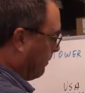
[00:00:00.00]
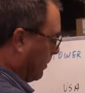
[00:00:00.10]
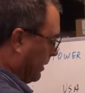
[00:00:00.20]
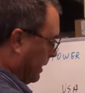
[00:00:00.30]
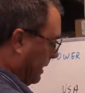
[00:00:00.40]

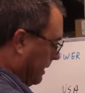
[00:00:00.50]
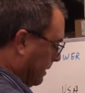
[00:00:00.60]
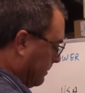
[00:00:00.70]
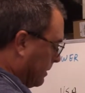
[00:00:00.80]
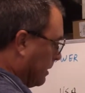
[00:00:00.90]
48
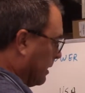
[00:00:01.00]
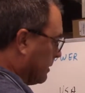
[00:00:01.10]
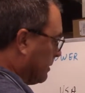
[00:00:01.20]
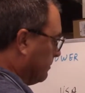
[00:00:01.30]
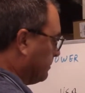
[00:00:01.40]
come
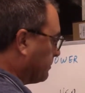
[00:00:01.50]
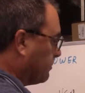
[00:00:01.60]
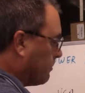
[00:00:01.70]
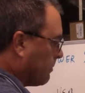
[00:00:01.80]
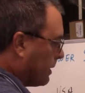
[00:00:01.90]
across.
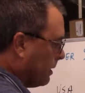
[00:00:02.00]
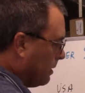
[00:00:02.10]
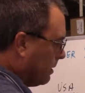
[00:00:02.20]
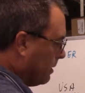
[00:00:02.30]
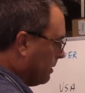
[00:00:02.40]

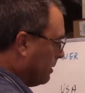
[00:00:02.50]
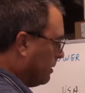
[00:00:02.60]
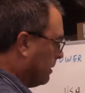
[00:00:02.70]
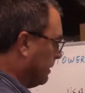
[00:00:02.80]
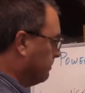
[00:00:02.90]

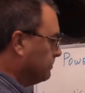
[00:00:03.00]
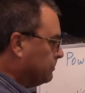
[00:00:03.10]
All right.